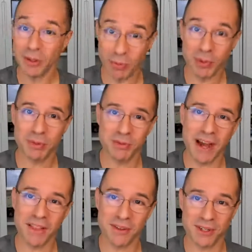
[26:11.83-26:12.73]
we would
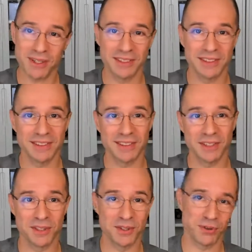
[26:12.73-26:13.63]
rather
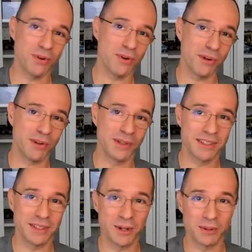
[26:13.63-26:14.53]
control,
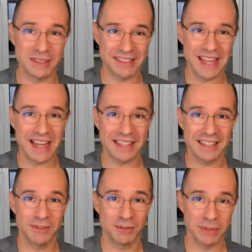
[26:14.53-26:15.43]
the
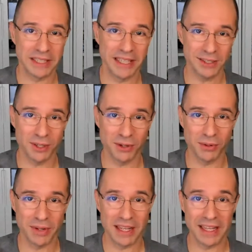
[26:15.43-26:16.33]
stack from the
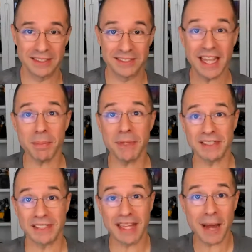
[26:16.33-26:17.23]
get-go, and Stackbit
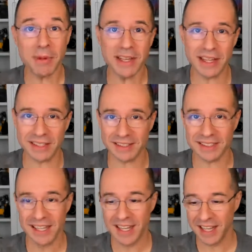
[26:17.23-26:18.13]
is allowing us